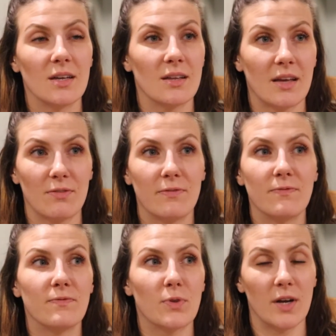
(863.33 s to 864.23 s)
like
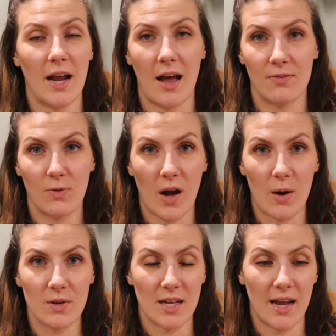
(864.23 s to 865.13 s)
3.5, 4
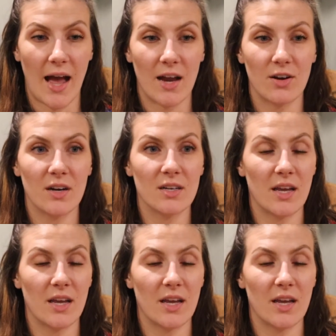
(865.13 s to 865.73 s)
hours that I had her,